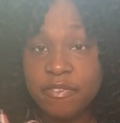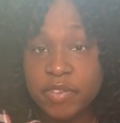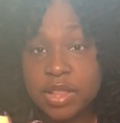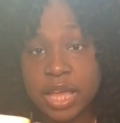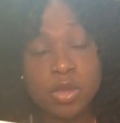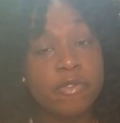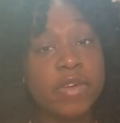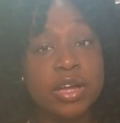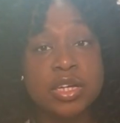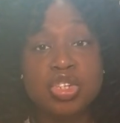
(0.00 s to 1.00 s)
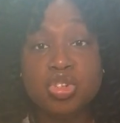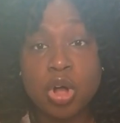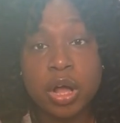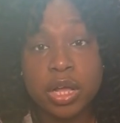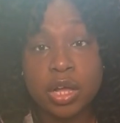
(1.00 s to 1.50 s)
feel like you're very
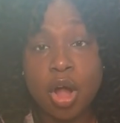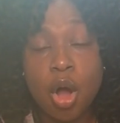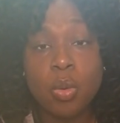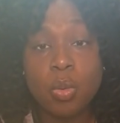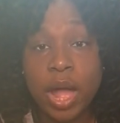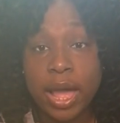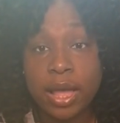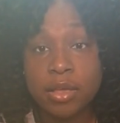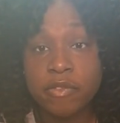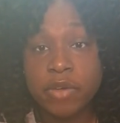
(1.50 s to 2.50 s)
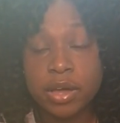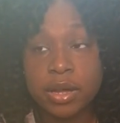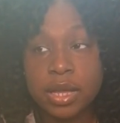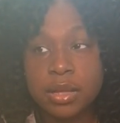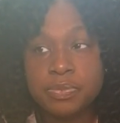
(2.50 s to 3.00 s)
strong in your own right, you're
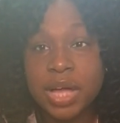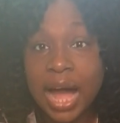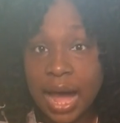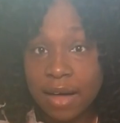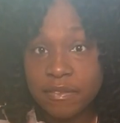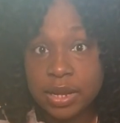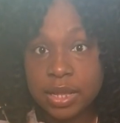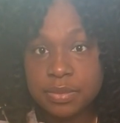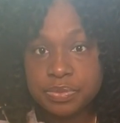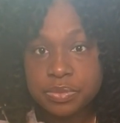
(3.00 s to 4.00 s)
very confident